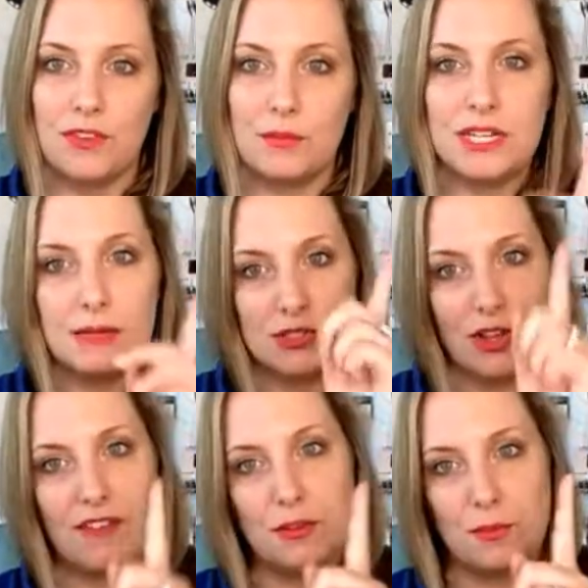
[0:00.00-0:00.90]
sometimes
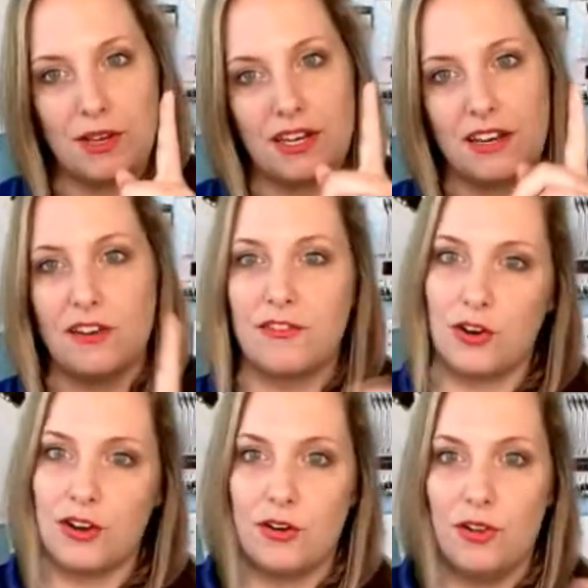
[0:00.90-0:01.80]
you'll have to put it in a
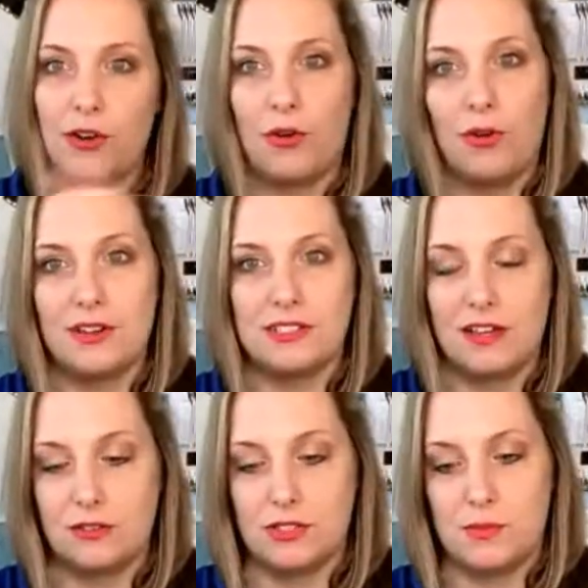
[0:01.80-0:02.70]
vertical or
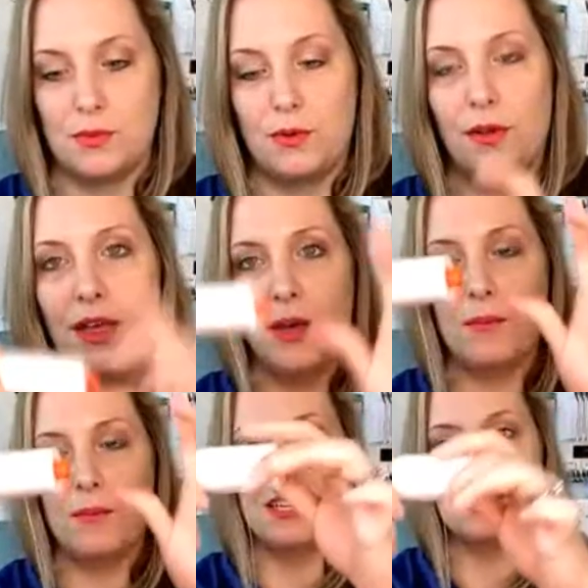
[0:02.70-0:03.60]
horizontal spool.
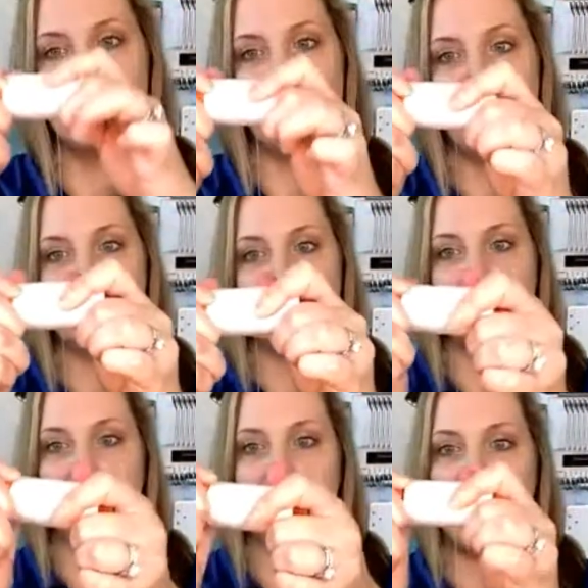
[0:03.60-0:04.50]
But this one has a
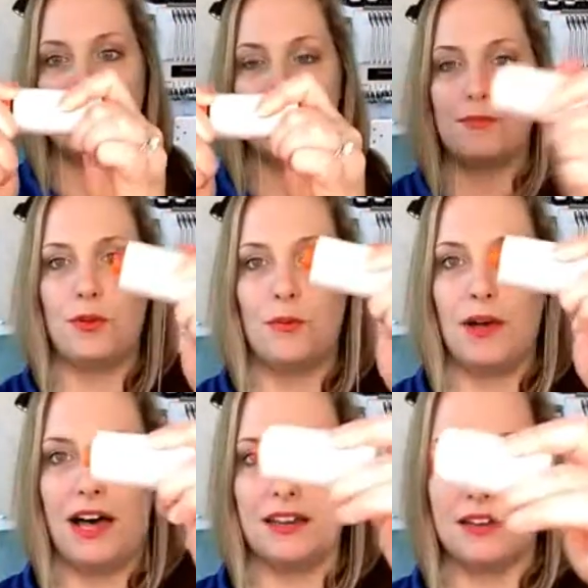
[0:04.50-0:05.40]
detachable
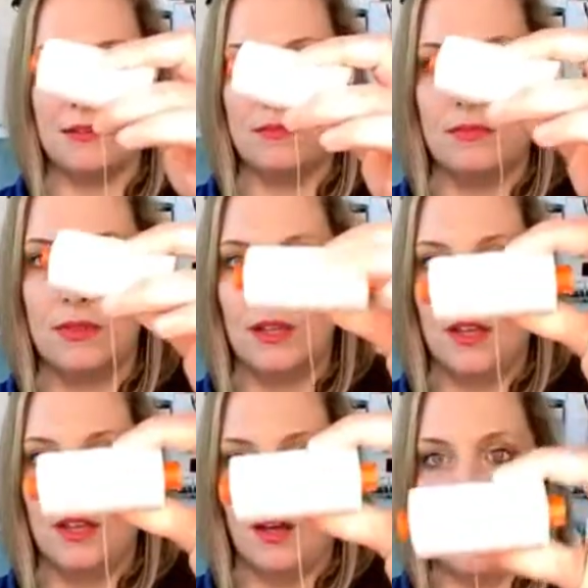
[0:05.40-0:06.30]
bottom
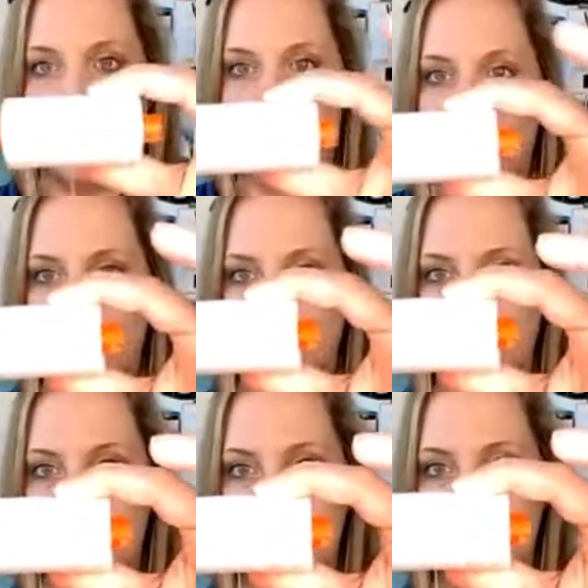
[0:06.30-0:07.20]
on it,